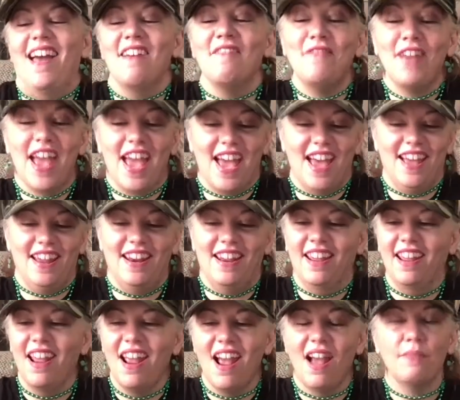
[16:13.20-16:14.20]
I've had.
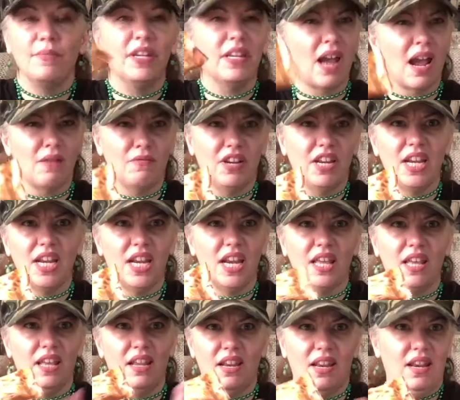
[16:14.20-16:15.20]
I mean, I would eat
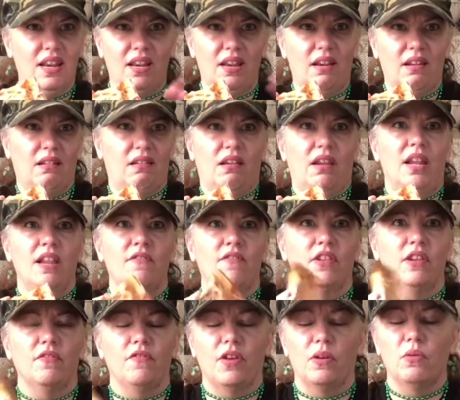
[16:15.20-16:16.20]
it
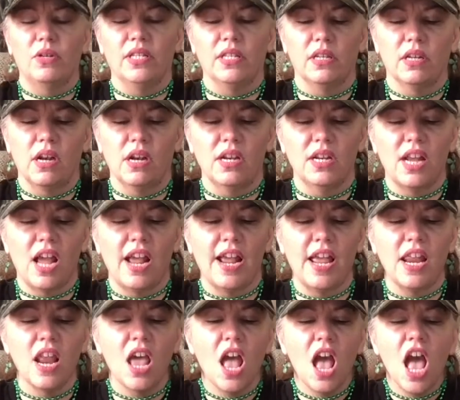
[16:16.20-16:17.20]
even if I wasn't on a diet.
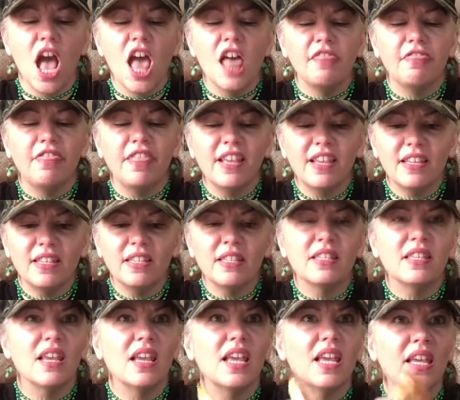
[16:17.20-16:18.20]

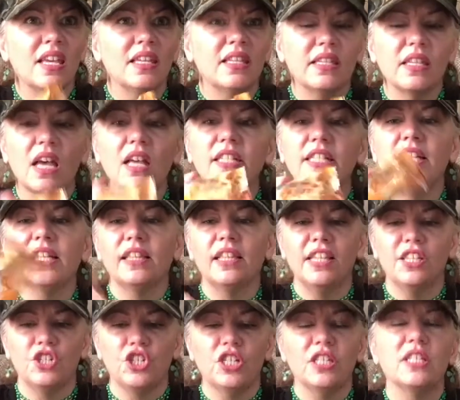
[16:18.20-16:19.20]
This is
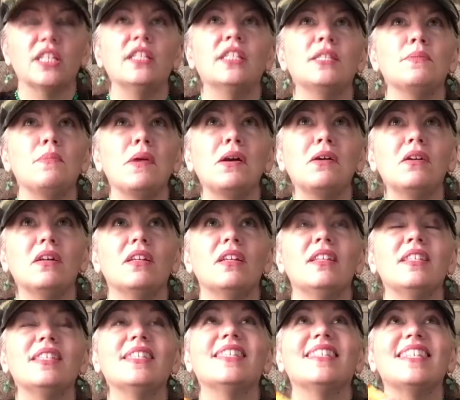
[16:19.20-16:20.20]
delicious. It smell.
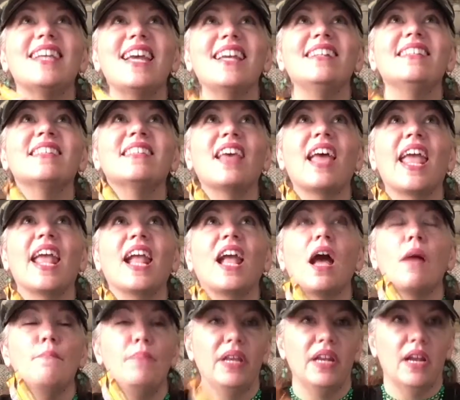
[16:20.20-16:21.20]
It tastes like
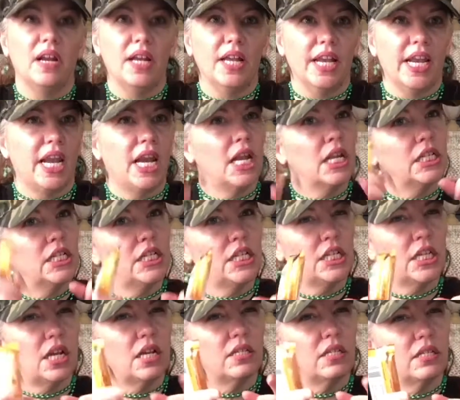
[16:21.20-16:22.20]
a Bit-O-Honey. Do you
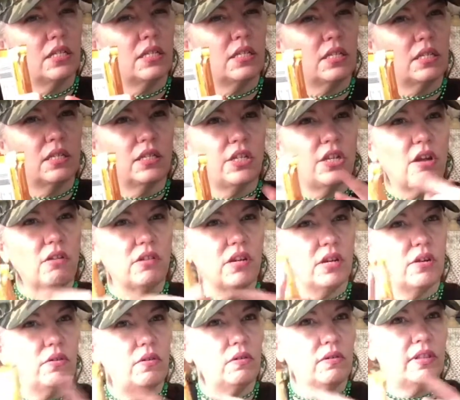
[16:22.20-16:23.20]
know? Does, do y'all
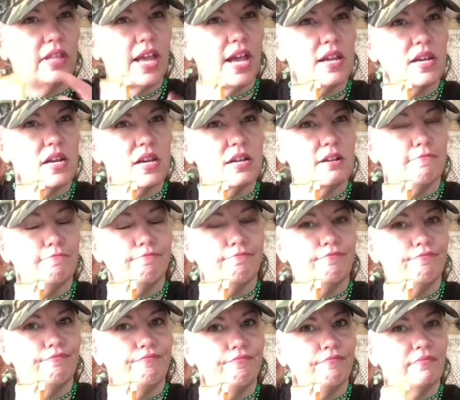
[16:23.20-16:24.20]
know that um,
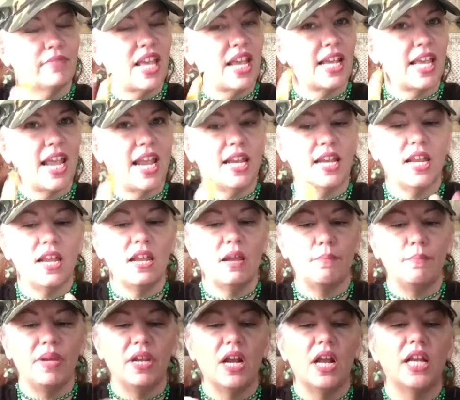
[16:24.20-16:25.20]
that candy
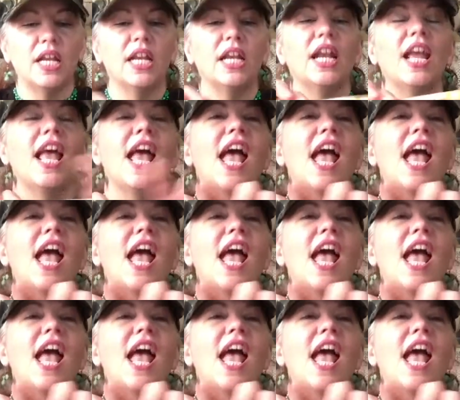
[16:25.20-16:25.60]
Bit-O-Honey?